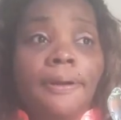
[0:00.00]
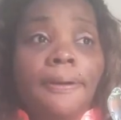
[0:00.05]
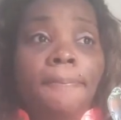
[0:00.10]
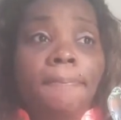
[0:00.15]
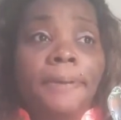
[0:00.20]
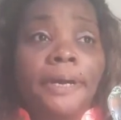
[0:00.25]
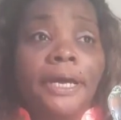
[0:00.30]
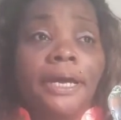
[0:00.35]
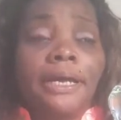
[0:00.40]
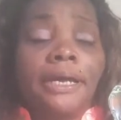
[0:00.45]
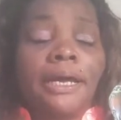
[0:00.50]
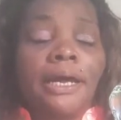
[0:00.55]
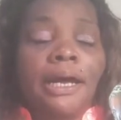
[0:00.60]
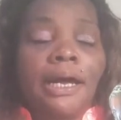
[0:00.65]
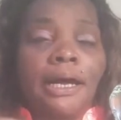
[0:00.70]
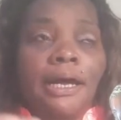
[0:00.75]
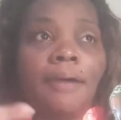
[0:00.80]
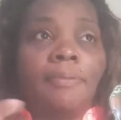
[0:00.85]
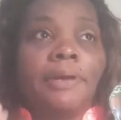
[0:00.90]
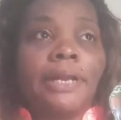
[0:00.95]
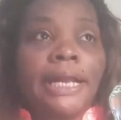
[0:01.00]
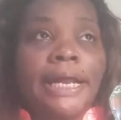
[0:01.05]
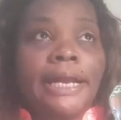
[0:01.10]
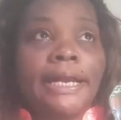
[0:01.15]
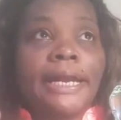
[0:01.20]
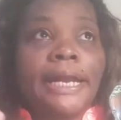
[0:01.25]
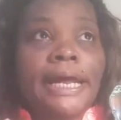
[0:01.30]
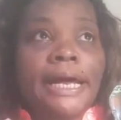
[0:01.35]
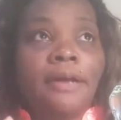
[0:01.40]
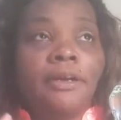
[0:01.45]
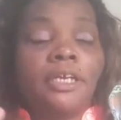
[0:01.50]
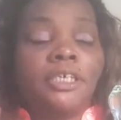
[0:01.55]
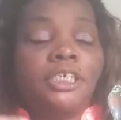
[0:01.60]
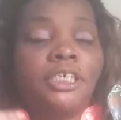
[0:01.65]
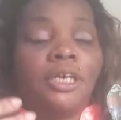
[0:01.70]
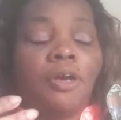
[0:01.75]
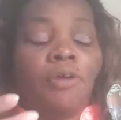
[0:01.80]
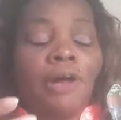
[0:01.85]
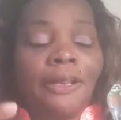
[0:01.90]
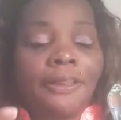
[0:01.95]
But I'm glad now that
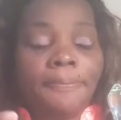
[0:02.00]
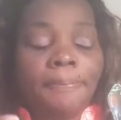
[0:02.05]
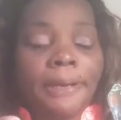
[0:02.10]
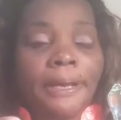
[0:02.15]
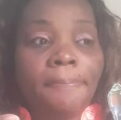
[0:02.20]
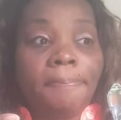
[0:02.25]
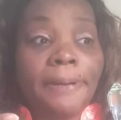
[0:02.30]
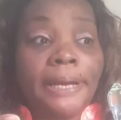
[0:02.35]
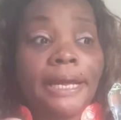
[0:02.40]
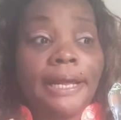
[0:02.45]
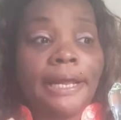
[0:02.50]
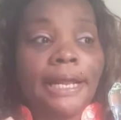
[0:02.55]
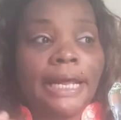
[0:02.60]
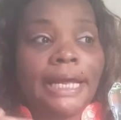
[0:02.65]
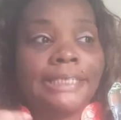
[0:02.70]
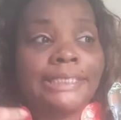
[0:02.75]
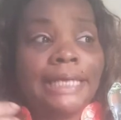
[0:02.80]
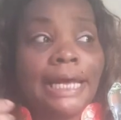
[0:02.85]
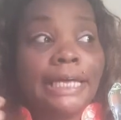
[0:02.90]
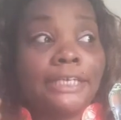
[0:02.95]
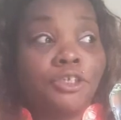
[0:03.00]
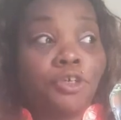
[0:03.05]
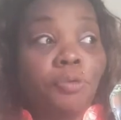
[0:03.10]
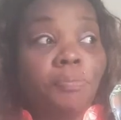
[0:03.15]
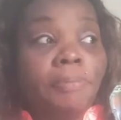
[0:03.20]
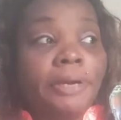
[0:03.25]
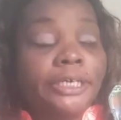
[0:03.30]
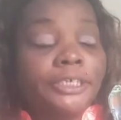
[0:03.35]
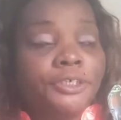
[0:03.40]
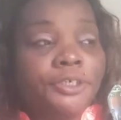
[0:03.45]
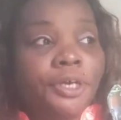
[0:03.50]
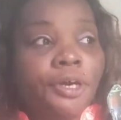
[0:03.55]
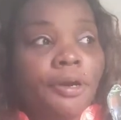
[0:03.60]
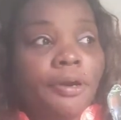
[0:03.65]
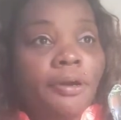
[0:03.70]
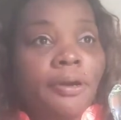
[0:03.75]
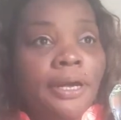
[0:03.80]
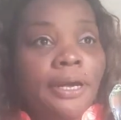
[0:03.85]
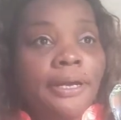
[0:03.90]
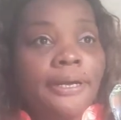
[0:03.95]
she don't have to be in pain. Like I said, I do miss
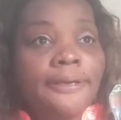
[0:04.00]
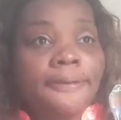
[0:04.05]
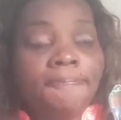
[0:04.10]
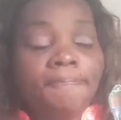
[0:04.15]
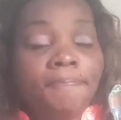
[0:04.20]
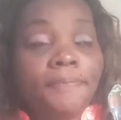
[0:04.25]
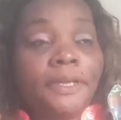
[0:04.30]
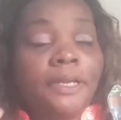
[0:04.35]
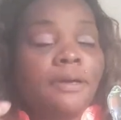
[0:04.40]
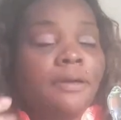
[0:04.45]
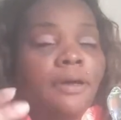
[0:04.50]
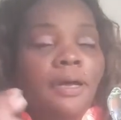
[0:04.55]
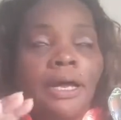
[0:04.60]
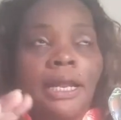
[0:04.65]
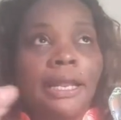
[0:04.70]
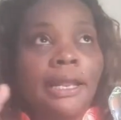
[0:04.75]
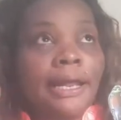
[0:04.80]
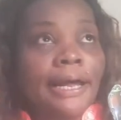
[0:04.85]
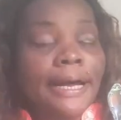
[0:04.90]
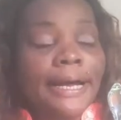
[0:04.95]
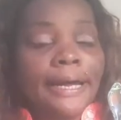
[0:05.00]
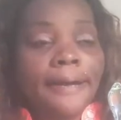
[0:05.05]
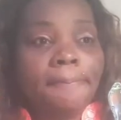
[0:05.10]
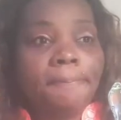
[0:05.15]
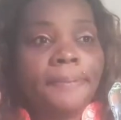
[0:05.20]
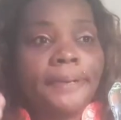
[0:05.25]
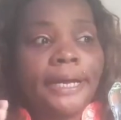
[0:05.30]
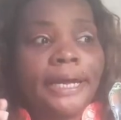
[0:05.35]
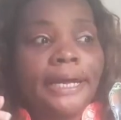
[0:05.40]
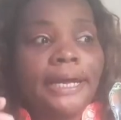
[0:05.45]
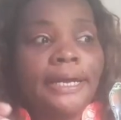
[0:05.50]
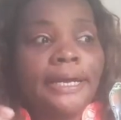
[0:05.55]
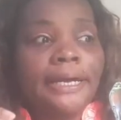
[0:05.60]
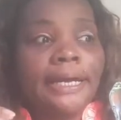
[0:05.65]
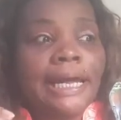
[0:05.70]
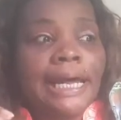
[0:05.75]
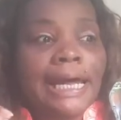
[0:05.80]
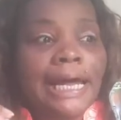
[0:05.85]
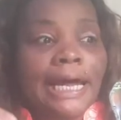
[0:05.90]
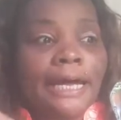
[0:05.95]
her a lot, but
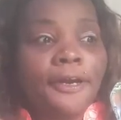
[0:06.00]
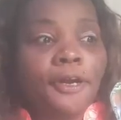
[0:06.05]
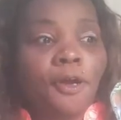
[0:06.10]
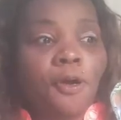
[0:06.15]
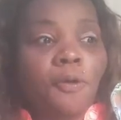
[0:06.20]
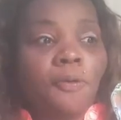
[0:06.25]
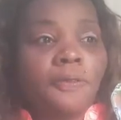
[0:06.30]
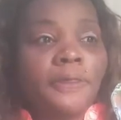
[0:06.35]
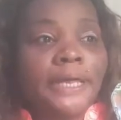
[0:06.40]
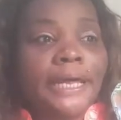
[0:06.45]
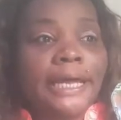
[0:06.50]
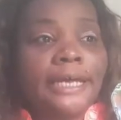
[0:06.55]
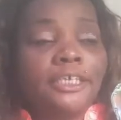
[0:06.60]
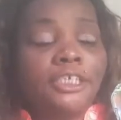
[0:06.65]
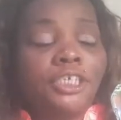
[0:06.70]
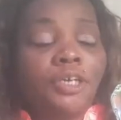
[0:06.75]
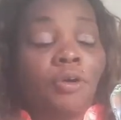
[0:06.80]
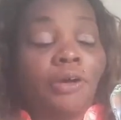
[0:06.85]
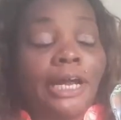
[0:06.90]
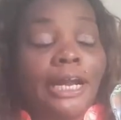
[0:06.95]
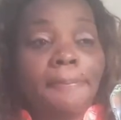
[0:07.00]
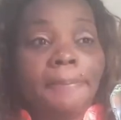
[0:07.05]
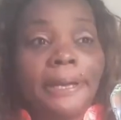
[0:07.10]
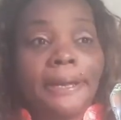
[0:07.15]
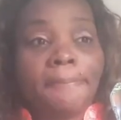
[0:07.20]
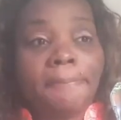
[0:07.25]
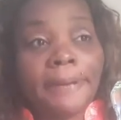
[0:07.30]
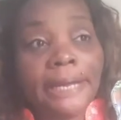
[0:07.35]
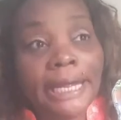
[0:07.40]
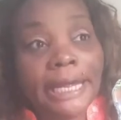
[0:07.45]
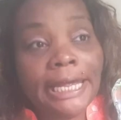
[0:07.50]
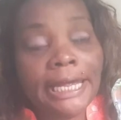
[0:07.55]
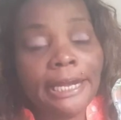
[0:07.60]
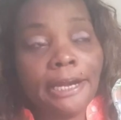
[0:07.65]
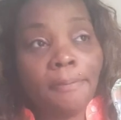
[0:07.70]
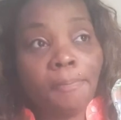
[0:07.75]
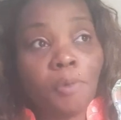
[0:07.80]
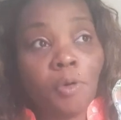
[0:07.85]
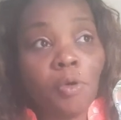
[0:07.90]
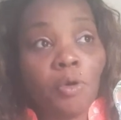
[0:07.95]
I know that she don't got to be in pain
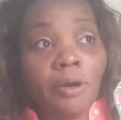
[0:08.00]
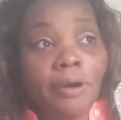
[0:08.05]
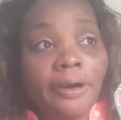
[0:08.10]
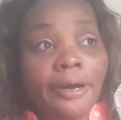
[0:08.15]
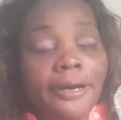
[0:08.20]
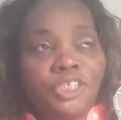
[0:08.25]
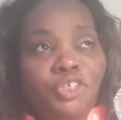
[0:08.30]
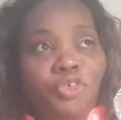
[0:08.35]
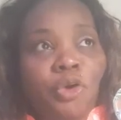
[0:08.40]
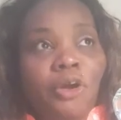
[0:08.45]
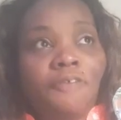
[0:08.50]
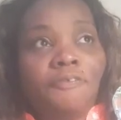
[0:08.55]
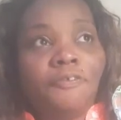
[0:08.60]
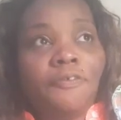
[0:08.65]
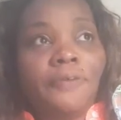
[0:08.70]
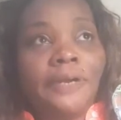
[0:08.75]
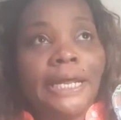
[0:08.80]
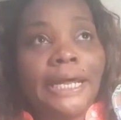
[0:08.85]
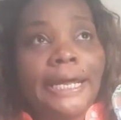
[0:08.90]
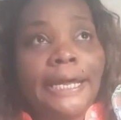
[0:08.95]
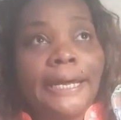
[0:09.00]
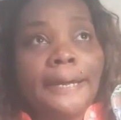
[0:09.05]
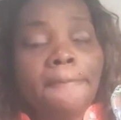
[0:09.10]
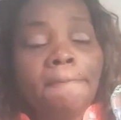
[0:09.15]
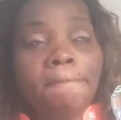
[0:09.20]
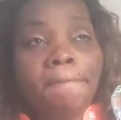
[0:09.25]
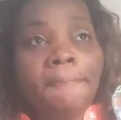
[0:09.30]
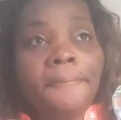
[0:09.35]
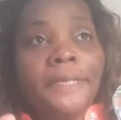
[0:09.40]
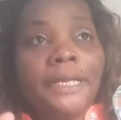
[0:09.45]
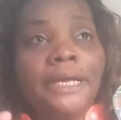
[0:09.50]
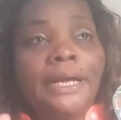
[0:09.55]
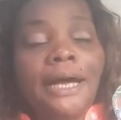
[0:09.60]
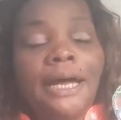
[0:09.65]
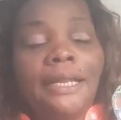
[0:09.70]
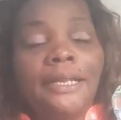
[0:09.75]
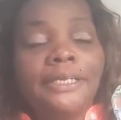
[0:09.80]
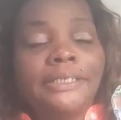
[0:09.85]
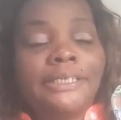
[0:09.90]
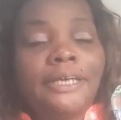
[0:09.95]
anymore. I'm grateful that
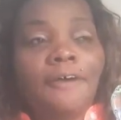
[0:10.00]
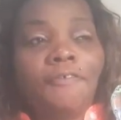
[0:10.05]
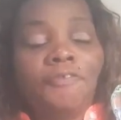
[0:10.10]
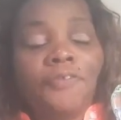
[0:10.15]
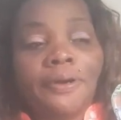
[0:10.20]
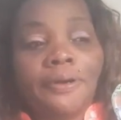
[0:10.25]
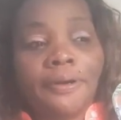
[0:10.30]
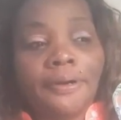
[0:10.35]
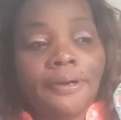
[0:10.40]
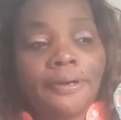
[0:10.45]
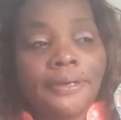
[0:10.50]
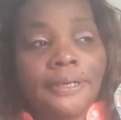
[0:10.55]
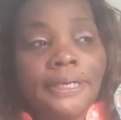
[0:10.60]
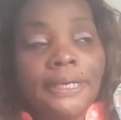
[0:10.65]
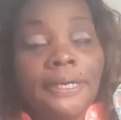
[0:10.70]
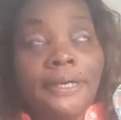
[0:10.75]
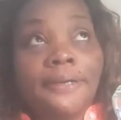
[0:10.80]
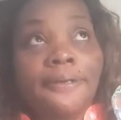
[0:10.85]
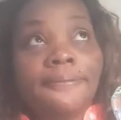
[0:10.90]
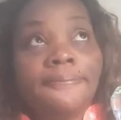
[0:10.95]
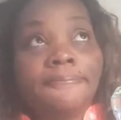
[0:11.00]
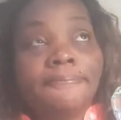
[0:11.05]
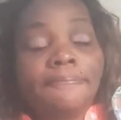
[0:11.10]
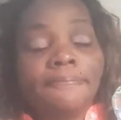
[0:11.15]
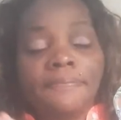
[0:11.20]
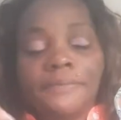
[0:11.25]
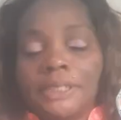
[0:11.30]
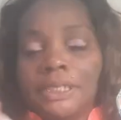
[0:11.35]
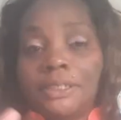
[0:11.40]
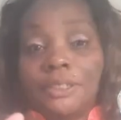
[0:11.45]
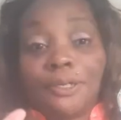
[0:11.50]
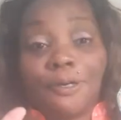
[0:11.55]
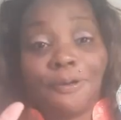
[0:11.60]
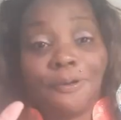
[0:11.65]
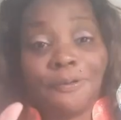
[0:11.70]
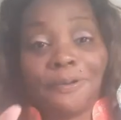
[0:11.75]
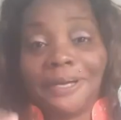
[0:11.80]
God looked out for her. So